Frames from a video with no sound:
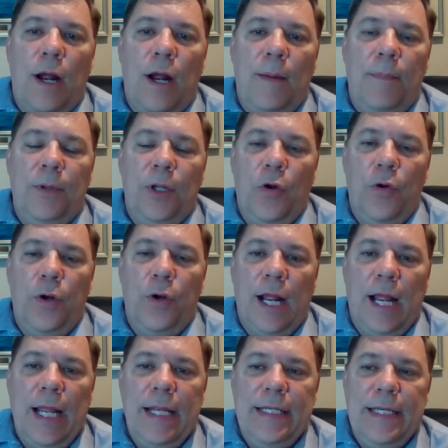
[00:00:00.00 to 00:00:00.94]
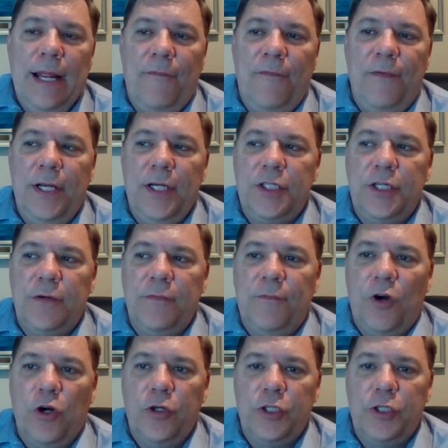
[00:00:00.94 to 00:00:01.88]
upload a high definition
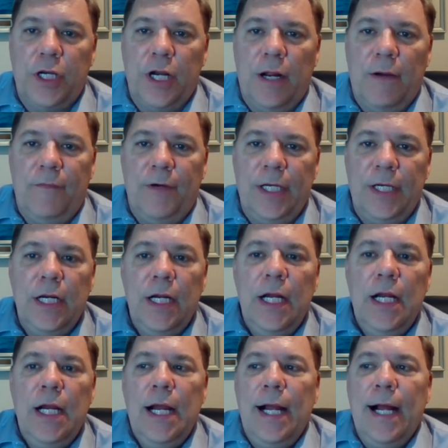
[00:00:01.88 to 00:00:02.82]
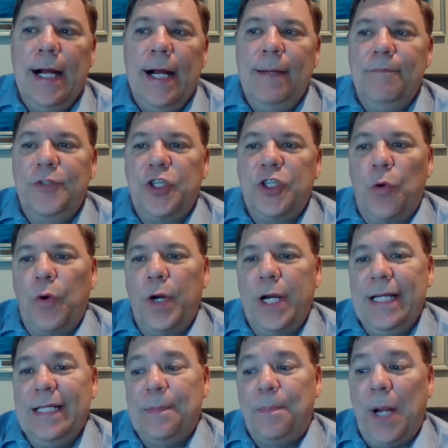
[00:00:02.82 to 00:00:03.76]
version of it. Um, so
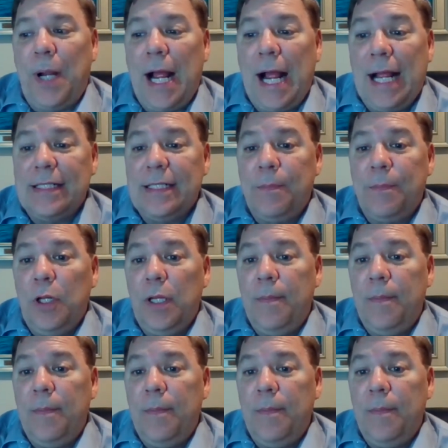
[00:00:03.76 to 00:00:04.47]
it's possible